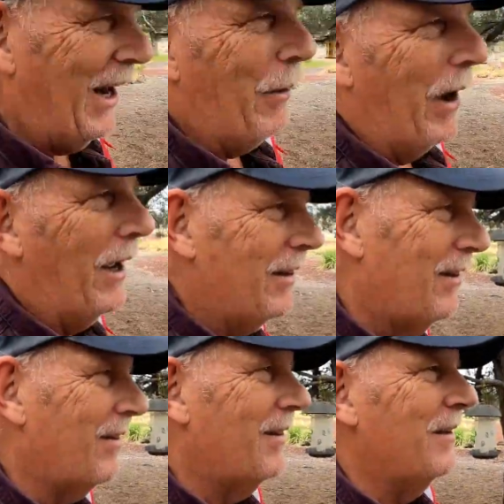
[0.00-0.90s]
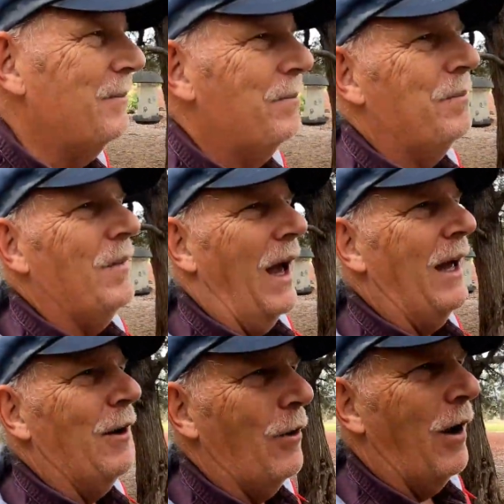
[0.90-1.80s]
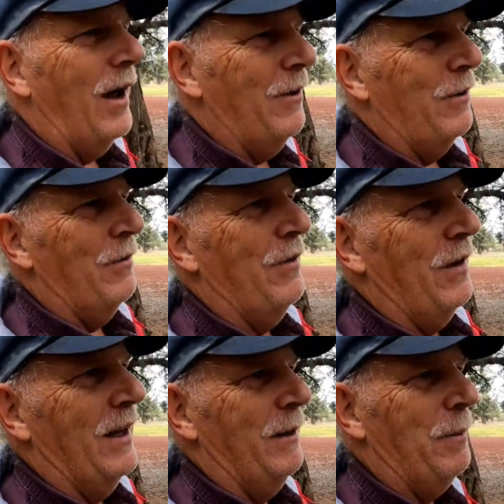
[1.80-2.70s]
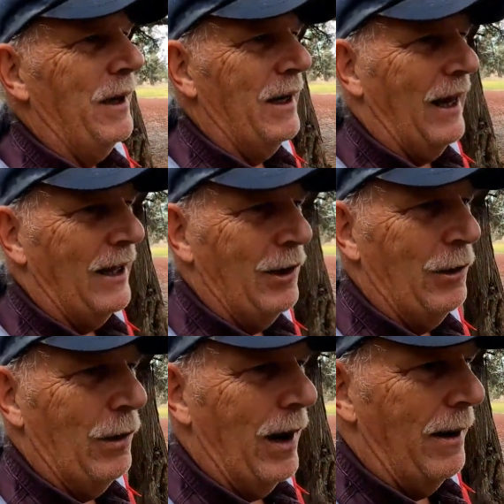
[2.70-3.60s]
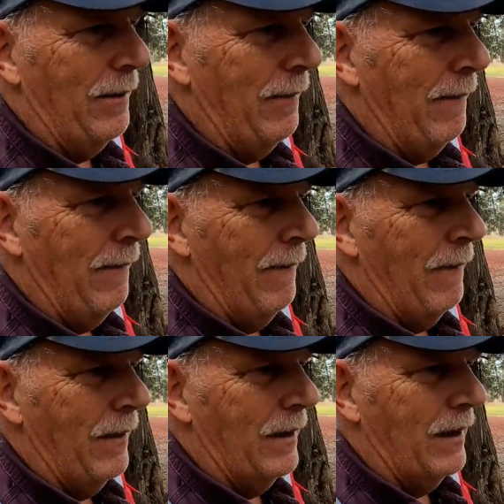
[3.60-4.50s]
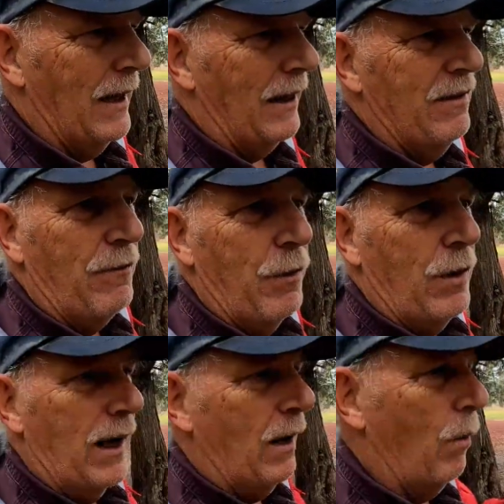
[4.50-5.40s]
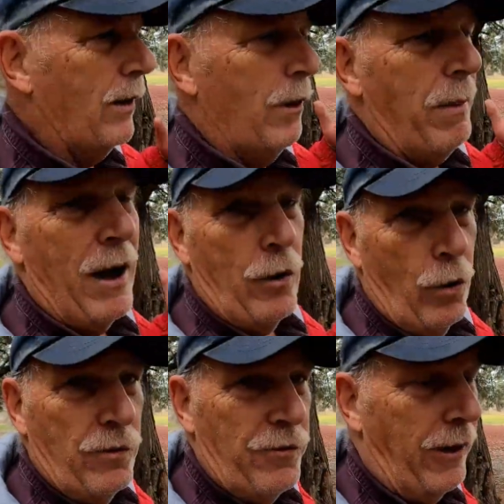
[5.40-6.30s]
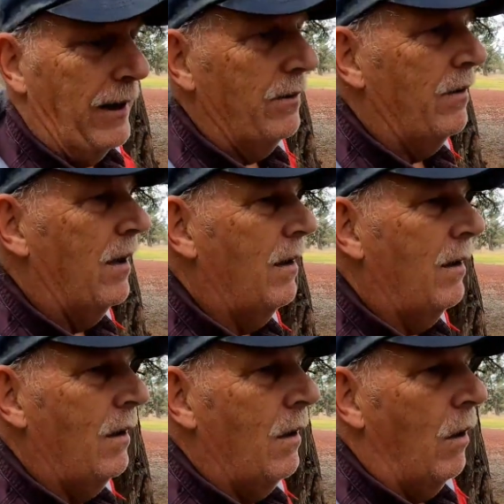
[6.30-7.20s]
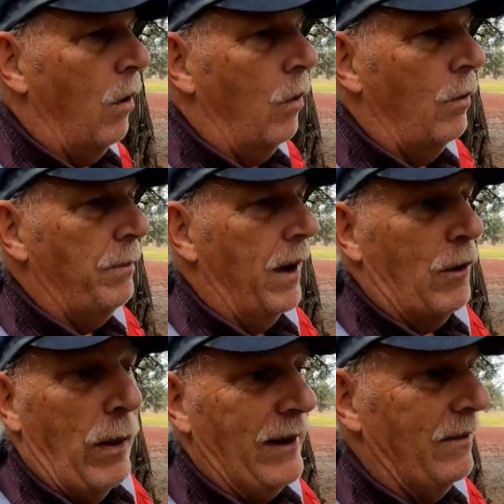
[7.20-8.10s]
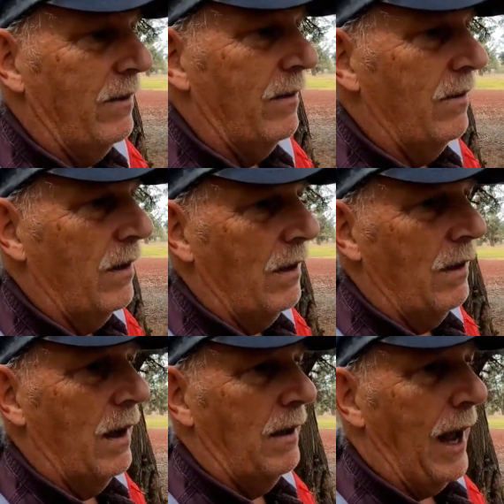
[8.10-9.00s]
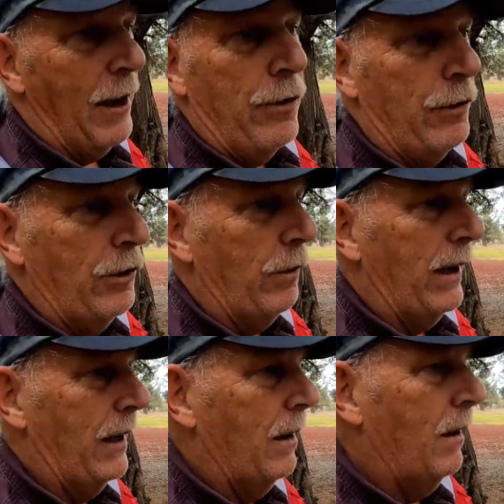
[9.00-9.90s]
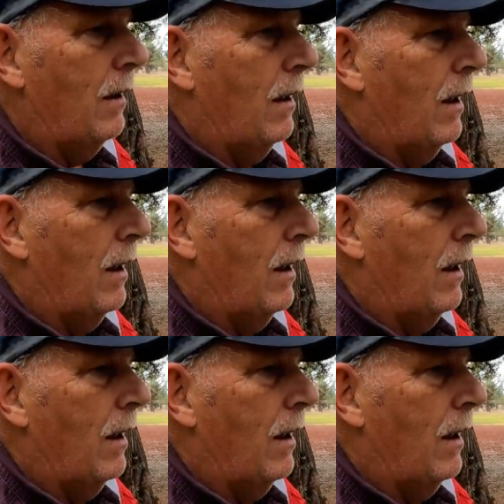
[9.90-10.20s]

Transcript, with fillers: anyway, it's just, I don't know. I don't know if anybody like you uh, guys ever kind of wonder about old friends, old acquaintances, how they're doing.